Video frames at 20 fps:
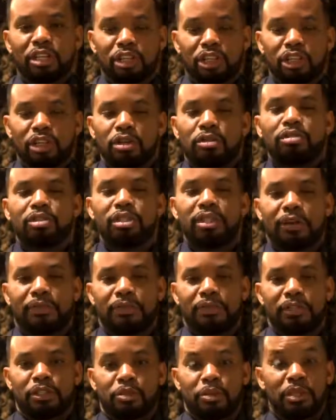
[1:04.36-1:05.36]
a huge
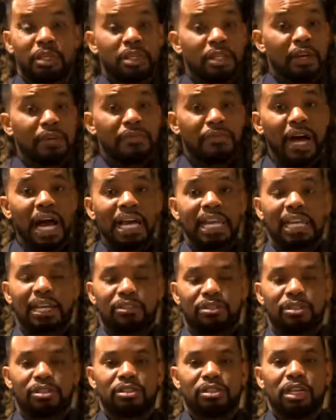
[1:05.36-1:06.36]
difference within their
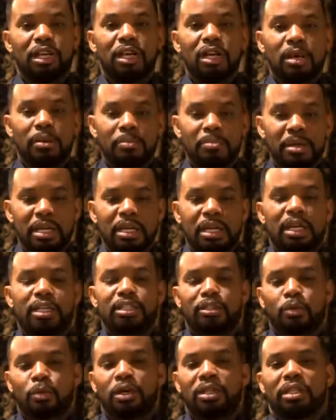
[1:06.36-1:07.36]
finances
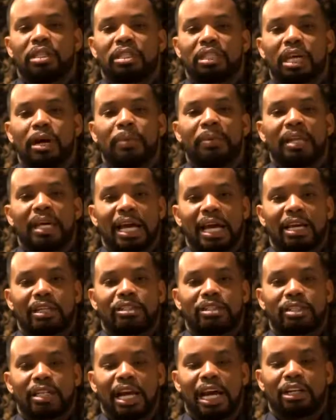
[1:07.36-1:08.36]
because of what this company
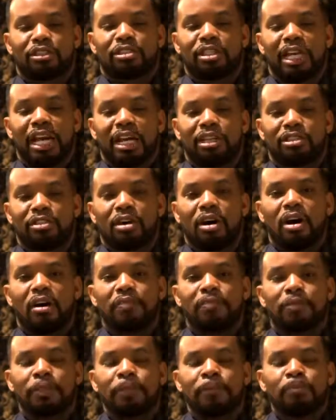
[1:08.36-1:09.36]
actually has to
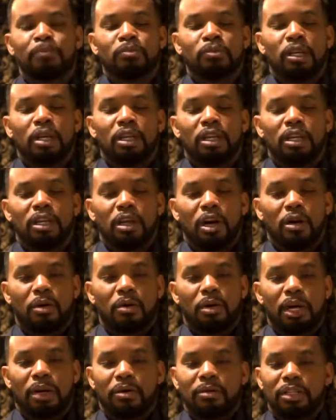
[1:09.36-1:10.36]
offer. You
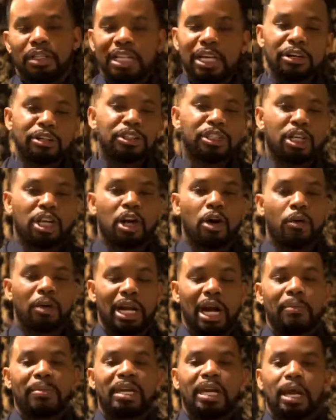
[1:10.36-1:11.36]
know, years ago
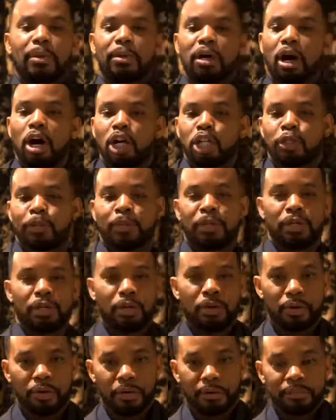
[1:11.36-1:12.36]
when I became an
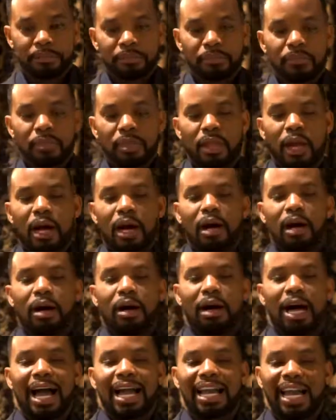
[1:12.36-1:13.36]
entrepreneur,
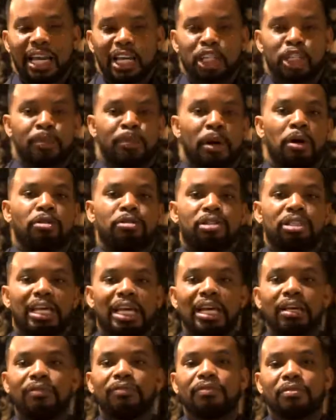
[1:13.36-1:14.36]
I got exposed to
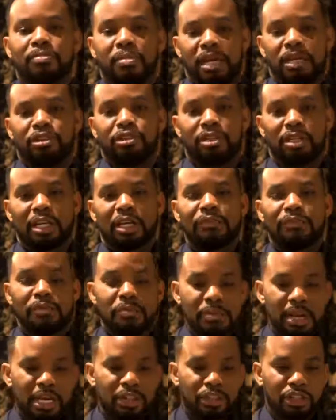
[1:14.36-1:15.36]

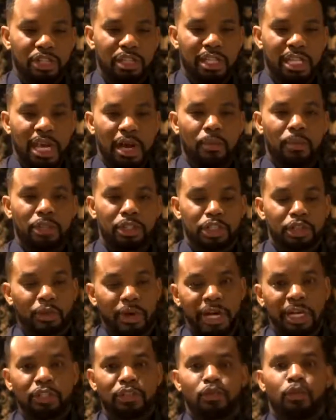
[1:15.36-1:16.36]
information that would
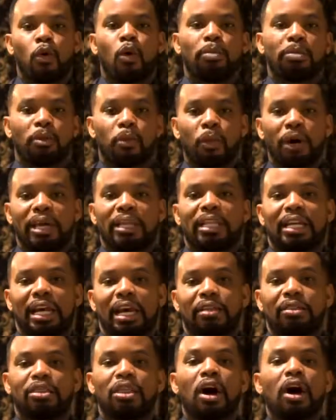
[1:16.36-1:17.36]
transform the way that
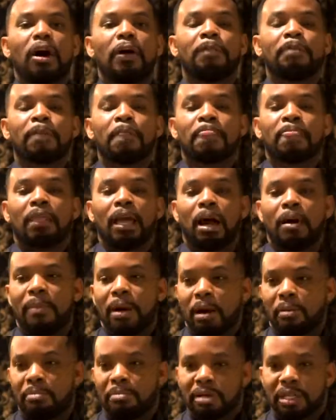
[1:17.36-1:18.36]
I thought
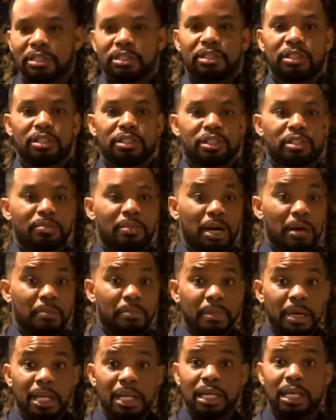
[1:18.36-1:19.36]
about business, about
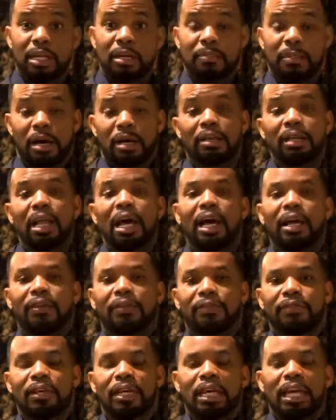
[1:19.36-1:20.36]
money, about
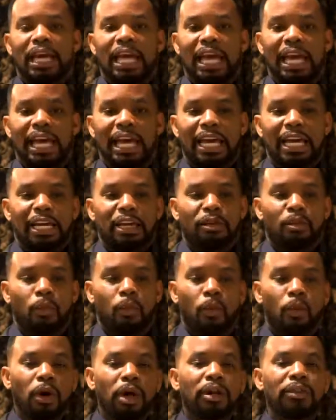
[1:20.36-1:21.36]
life.
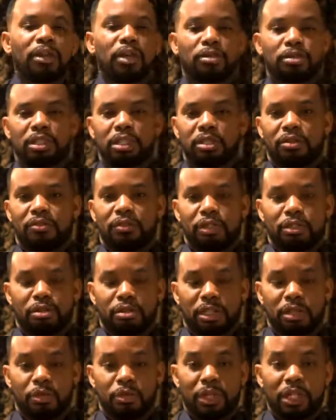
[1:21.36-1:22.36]
And one of those
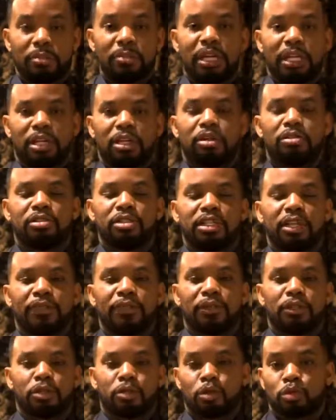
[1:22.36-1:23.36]
individuals that really made a huge
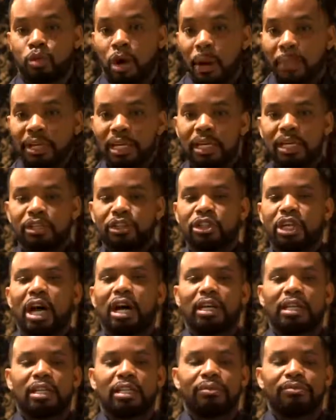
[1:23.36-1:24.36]
difference was Robert
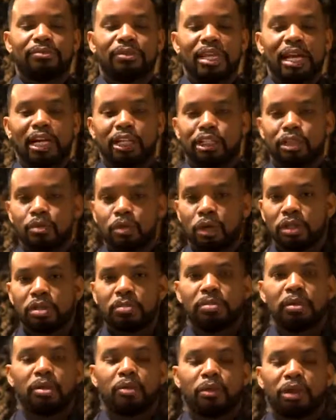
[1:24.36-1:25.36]
Kiyosaki. He actually wrote
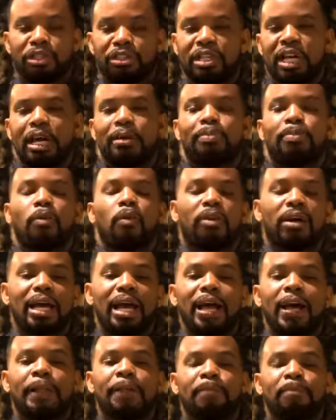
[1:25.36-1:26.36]
the book Rich Dad, Poor
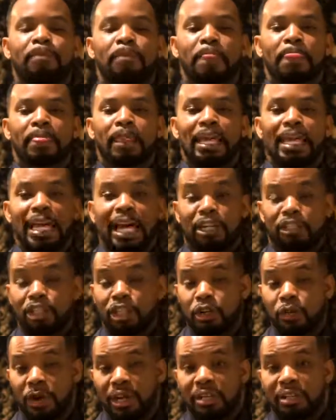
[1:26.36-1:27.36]
Dad, and he
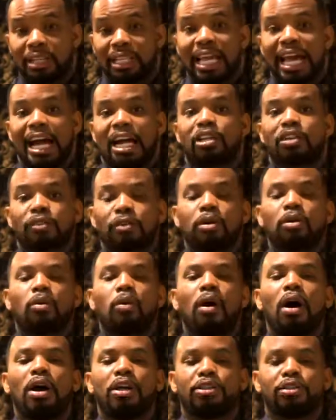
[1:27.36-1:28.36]
actually created the Cashflow
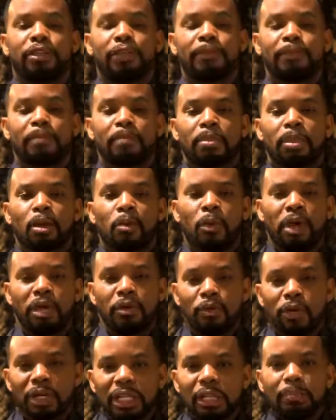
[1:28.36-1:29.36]
Quadrant, where
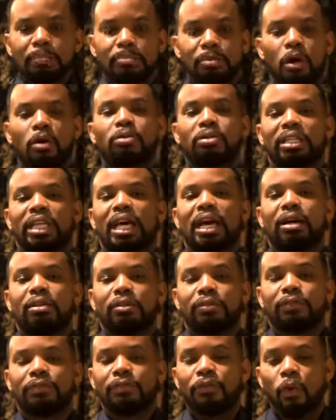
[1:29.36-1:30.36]
he really broke down
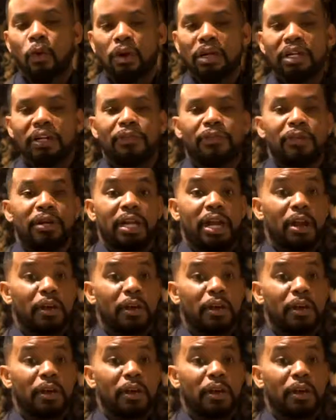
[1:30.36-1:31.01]
the 4 different